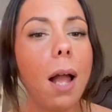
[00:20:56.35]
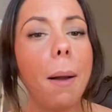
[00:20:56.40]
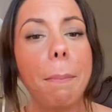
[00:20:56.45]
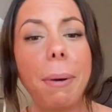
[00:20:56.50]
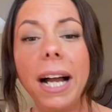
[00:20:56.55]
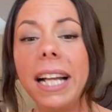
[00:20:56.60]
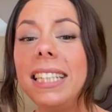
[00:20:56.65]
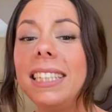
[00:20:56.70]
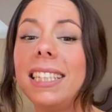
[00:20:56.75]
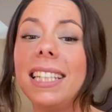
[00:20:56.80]

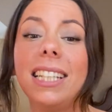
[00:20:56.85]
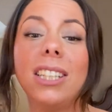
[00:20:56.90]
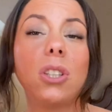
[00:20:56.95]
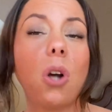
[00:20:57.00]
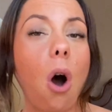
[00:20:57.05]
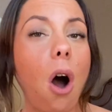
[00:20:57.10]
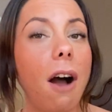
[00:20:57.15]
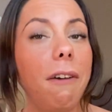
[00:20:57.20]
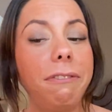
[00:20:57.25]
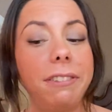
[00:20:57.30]
Pisces
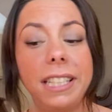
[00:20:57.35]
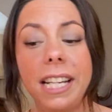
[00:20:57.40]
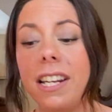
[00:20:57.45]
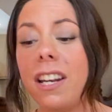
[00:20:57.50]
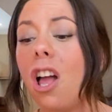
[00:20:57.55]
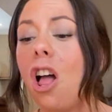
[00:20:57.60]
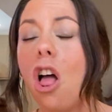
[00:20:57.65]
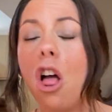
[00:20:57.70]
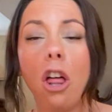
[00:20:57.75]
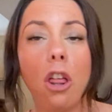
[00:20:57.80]

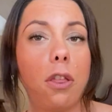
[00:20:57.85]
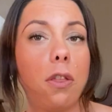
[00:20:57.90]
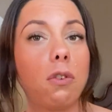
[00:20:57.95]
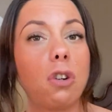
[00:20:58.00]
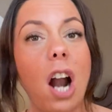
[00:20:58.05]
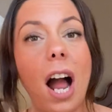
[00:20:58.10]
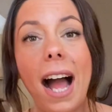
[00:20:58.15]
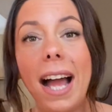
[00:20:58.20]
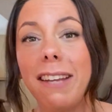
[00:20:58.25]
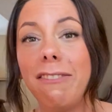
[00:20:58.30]
often
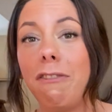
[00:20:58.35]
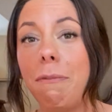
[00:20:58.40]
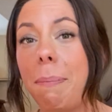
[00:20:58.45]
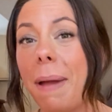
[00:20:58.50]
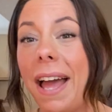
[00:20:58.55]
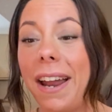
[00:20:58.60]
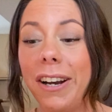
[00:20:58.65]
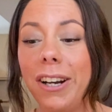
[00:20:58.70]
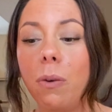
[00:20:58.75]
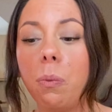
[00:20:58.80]
thrive
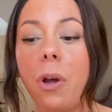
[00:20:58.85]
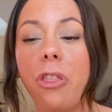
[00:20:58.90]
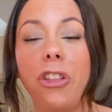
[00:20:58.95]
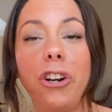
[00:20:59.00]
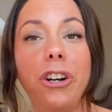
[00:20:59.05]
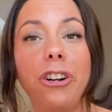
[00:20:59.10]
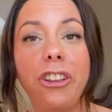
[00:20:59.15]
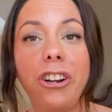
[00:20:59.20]
better when they're